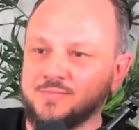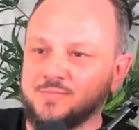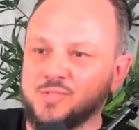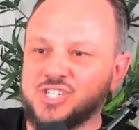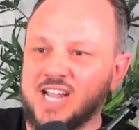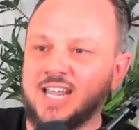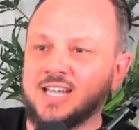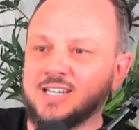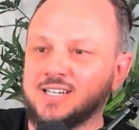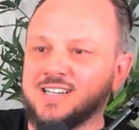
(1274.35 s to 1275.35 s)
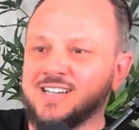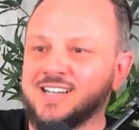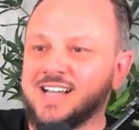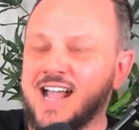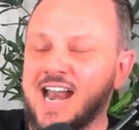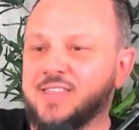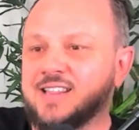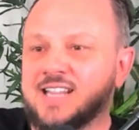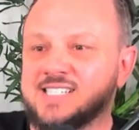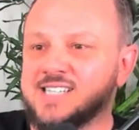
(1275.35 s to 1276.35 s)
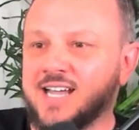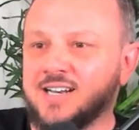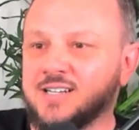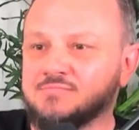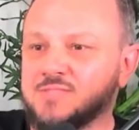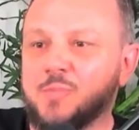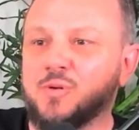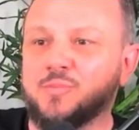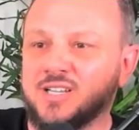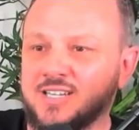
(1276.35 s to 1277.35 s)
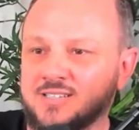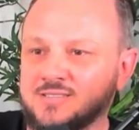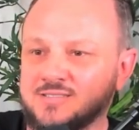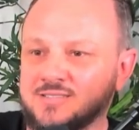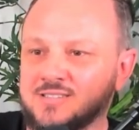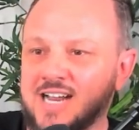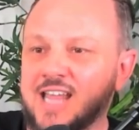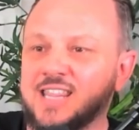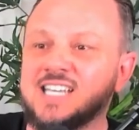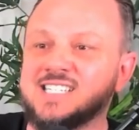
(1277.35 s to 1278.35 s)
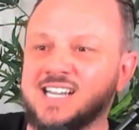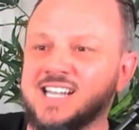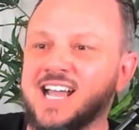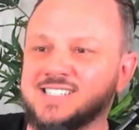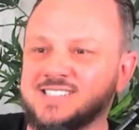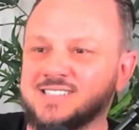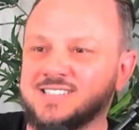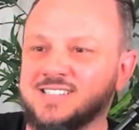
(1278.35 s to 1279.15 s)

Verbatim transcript: Shake. And I think they said a couple billion. And I think he said yes.